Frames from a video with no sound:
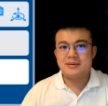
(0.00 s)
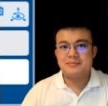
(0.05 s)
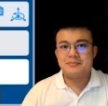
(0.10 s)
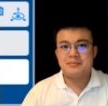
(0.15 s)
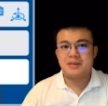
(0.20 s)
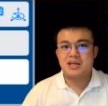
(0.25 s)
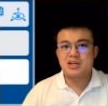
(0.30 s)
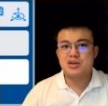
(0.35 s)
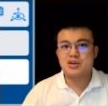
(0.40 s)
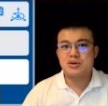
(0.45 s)

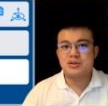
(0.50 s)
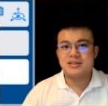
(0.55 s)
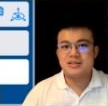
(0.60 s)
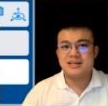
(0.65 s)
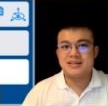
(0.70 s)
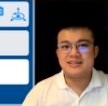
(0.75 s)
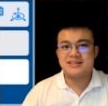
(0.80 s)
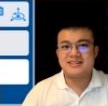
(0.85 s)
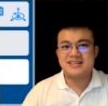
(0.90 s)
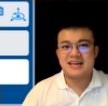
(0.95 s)
Make sure
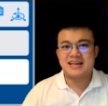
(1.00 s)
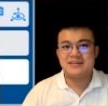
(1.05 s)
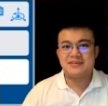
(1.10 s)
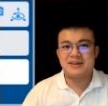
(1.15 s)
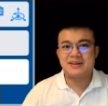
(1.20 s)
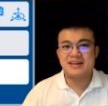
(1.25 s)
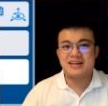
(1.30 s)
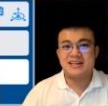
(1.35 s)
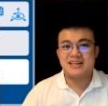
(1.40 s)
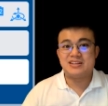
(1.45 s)
that it's
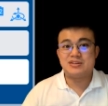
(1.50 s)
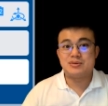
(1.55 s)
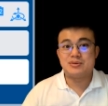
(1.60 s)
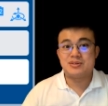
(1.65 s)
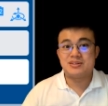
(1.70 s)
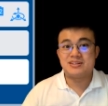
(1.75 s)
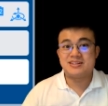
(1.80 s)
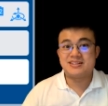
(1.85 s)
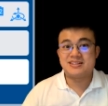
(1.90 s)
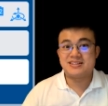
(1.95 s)
saving into
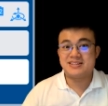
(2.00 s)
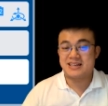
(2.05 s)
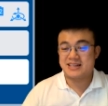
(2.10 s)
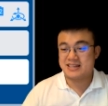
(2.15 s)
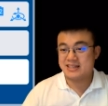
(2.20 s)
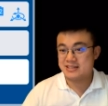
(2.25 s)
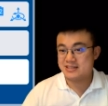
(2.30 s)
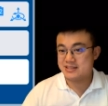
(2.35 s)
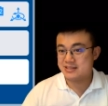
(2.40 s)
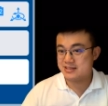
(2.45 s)
a
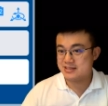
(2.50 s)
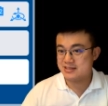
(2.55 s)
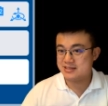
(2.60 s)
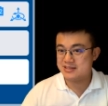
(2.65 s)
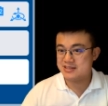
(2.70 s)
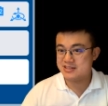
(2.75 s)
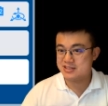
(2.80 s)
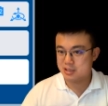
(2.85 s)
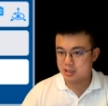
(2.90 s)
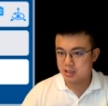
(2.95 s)
second
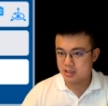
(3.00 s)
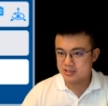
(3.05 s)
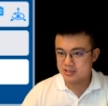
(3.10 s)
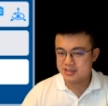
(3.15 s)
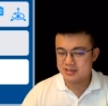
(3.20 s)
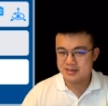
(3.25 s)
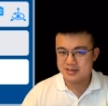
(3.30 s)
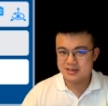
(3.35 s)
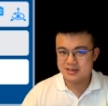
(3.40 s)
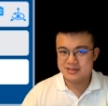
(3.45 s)
slot,
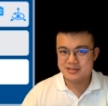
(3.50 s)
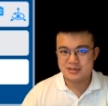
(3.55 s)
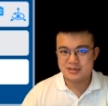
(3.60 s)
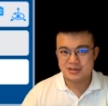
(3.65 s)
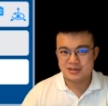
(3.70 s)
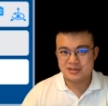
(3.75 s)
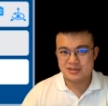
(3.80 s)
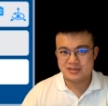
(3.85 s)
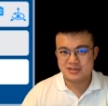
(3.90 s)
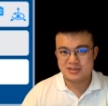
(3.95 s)

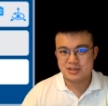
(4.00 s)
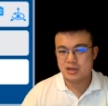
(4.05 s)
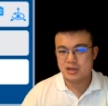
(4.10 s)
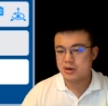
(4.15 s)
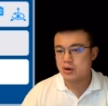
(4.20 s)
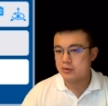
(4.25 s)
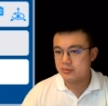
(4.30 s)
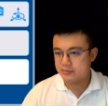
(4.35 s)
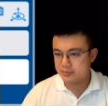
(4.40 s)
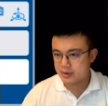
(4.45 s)
so it's
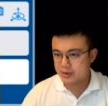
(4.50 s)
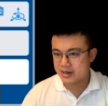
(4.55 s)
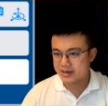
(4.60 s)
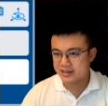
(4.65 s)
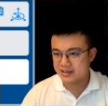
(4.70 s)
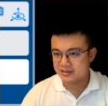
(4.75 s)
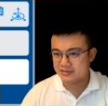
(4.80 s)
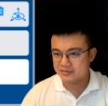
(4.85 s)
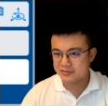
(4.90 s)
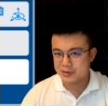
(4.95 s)
not
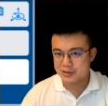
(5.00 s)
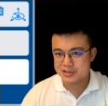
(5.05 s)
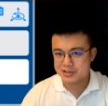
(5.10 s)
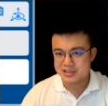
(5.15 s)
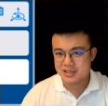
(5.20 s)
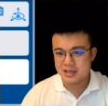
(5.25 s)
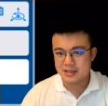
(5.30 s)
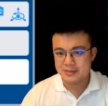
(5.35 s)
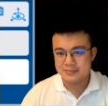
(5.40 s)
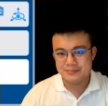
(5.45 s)
overriding the first
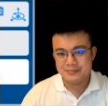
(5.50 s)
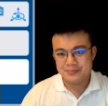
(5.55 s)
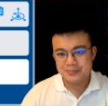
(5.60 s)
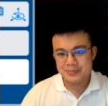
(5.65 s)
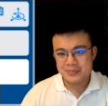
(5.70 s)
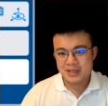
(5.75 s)
slot.